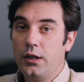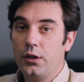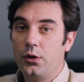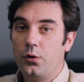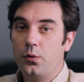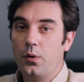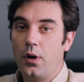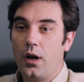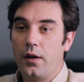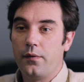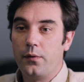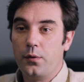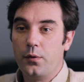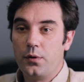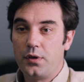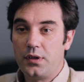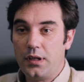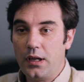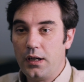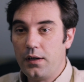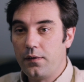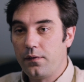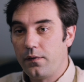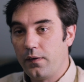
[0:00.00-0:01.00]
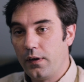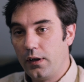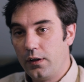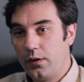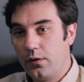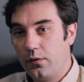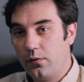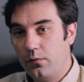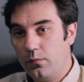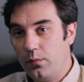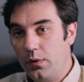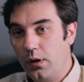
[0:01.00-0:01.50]
to have a safe
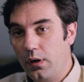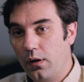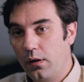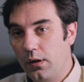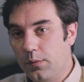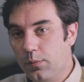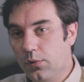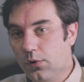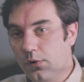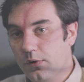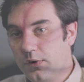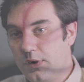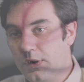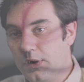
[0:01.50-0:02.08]
and reliable